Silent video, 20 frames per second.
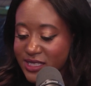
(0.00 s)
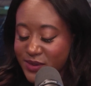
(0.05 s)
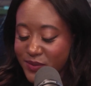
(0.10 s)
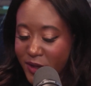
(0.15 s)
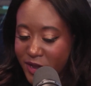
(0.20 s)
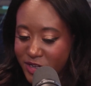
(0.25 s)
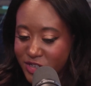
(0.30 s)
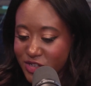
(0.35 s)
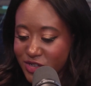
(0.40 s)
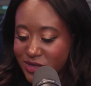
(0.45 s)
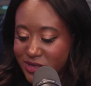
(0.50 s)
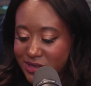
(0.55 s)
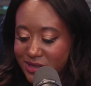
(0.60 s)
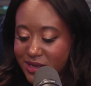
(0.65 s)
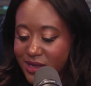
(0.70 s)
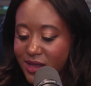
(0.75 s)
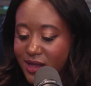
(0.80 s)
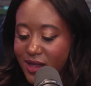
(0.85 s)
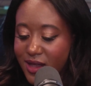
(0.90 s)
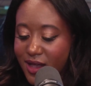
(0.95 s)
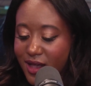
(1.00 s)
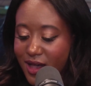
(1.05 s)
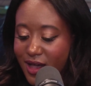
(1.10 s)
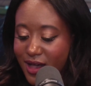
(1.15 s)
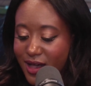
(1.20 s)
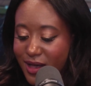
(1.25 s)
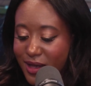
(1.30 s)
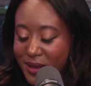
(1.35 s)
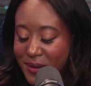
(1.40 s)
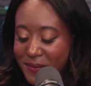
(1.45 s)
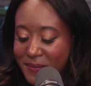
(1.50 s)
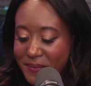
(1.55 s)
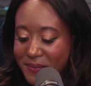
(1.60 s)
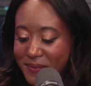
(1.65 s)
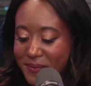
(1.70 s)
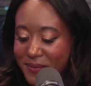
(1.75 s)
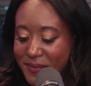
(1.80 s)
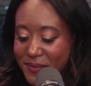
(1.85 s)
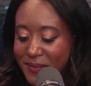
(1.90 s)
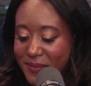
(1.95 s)
and special,
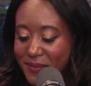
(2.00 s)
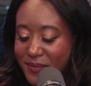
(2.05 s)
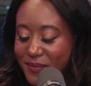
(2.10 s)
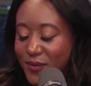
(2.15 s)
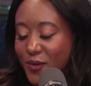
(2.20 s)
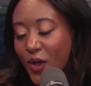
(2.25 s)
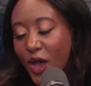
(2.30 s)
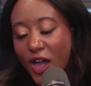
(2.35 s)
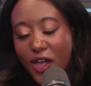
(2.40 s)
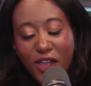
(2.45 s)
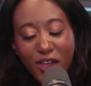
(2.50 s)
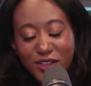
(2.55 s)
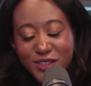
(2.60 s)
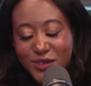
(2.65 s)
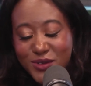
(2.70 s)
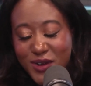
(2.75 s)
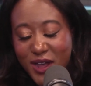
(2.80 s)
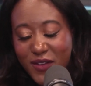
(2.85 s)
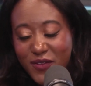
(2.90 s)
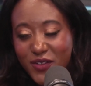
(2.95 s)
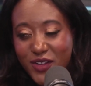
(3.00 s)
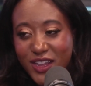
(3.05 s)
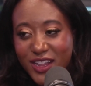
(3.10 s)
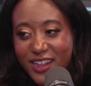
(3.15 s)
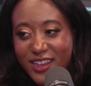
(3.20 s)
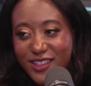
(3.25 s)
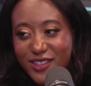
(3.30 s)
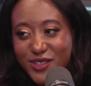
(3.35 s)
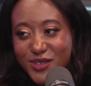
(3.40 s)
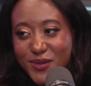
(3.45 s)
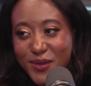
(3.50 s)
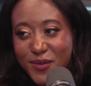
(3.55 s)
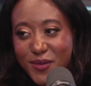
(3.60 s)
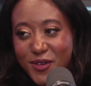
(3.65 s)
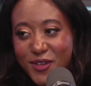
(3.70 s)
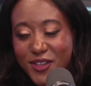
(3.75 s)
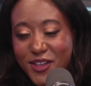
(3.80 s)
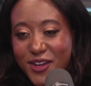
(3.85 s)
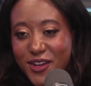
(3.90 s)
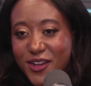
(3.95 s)
while also not forgetting those
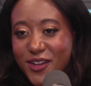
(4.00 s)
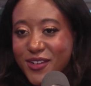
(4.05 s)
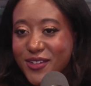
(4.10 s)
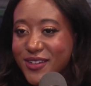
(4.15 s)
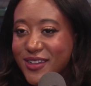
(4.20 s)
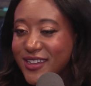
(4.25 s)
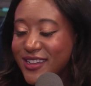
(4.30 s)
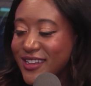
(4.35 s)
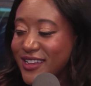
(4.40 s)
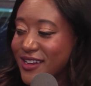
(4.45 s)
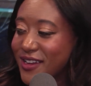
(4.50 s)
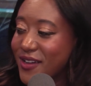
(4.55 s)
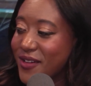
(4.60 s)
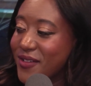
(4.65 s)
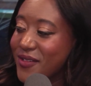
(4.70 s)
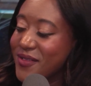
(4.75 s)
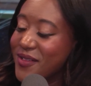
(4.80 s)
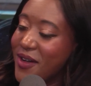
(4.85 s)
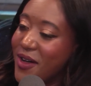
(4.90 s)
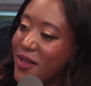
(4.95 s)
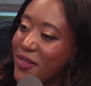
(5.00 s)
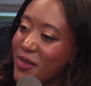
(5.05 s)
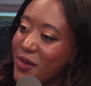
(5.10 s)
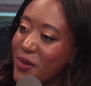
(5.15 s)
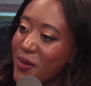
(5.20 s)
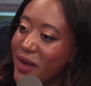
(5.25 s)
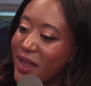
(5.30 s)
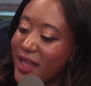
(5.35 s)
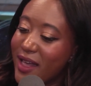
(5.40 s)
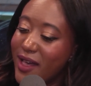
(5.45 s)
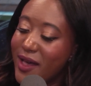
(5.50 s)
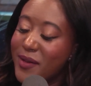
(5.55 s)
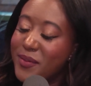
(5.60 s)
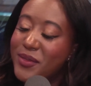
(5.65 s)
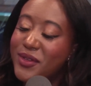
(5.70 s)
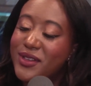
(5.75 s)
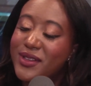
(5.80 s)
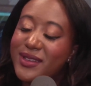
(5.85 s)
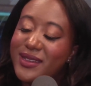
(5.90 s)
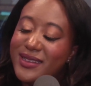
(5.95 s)
people that are, on their way up,
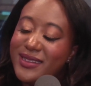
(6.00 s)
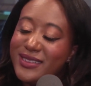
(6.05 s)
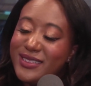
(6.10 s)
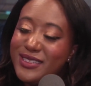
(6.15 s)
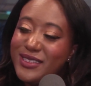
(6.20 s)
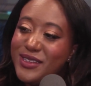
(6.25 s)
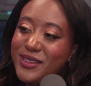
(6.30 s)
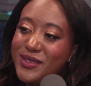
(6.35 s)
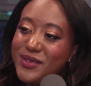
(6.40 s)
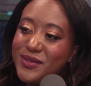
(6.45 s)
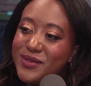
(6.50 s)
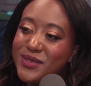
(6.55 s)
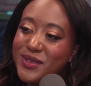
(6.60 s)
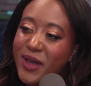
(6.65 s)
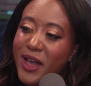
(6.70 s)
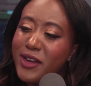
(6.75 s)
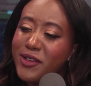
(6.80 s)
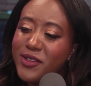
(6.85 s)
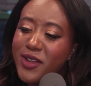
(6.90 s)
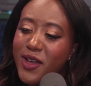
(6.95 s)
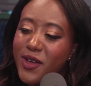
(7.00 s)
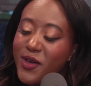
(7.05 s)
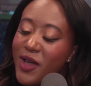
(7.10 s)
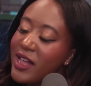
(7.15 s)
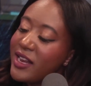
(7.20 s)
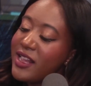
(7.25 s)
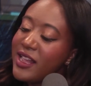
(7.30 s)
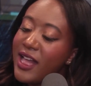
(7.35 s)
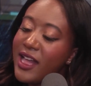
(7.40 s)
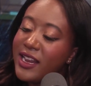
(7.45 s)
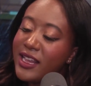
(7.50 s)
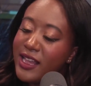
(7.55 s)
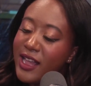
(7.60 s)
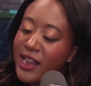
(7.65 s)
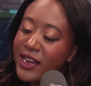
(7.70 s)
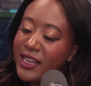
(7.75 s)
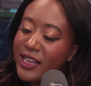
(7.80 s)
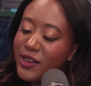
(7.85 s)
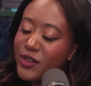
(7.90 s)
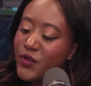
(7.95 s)
too. So I don't know.
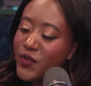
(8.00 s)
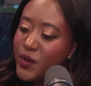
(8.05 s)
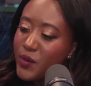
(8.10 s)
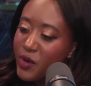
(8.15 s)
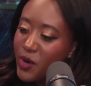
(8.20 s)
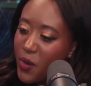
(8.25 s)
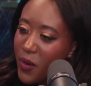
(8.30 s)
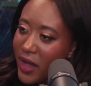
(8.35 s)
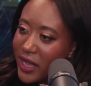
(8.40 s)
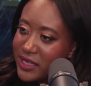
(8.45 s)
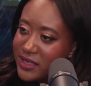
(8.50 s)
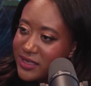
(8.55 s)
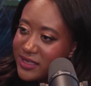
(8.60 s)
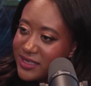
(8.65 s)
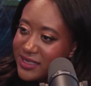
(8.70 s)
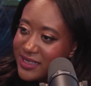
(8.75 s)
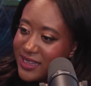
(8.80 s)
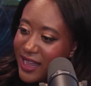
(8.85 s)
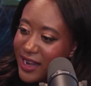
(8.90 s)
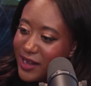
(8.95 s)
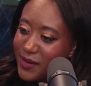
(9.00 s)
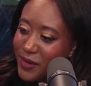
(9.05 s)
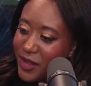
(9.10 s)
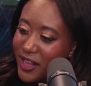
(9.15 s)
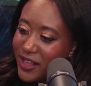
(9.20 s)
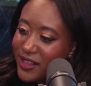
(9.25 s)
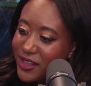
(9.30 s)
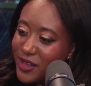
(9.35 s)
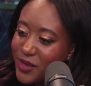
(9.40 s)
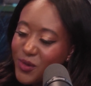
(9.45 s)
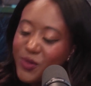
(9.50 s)
Any interview requests? Anybody that